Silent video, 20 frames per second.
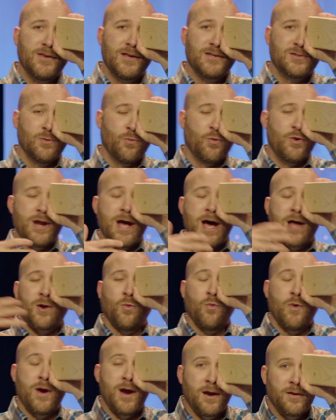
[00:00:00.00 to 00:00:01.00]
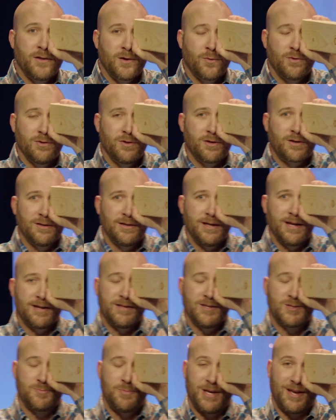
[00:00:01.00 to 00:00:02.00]
this, and we're not aware that we're looking like
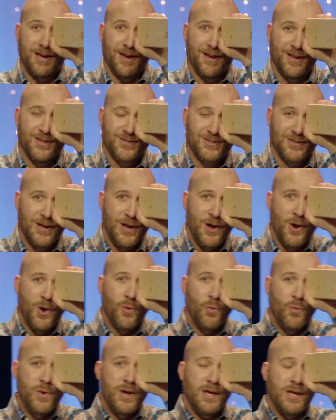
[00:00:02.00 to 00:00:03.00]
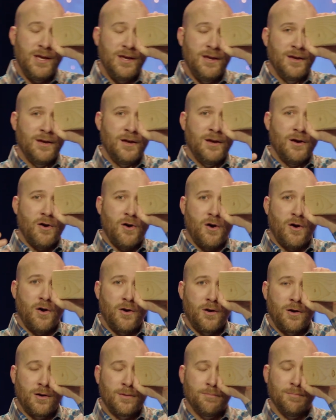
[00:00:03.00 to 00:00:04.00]
this because we
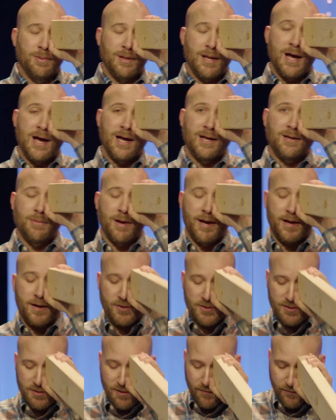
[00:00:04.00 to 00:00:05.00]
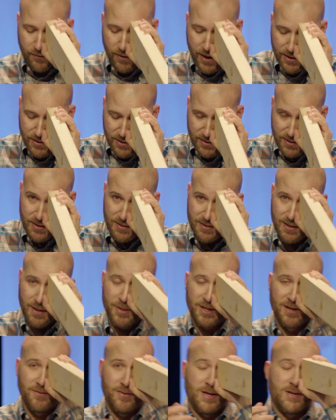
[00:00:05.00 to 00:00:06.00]
are blind by our self-righteousness. Let
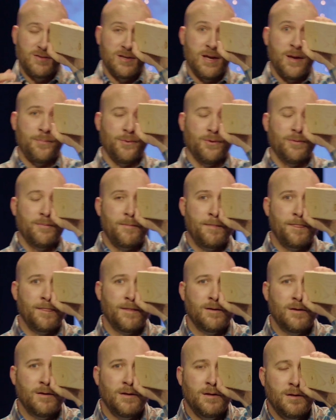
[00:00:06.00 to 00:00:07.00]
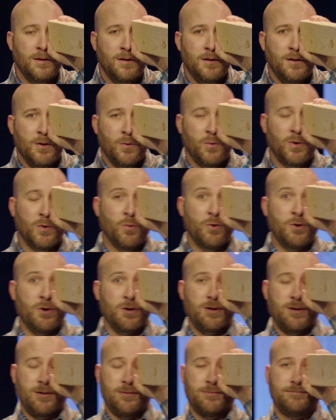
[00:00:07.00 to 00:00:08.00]
me give you an example. We're at
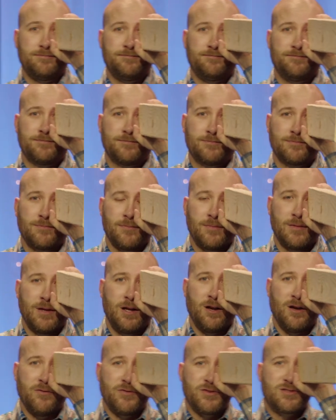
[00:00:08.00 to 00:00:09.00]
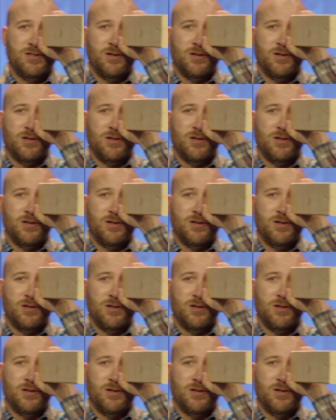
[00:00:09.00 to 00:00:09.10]
work, and all of a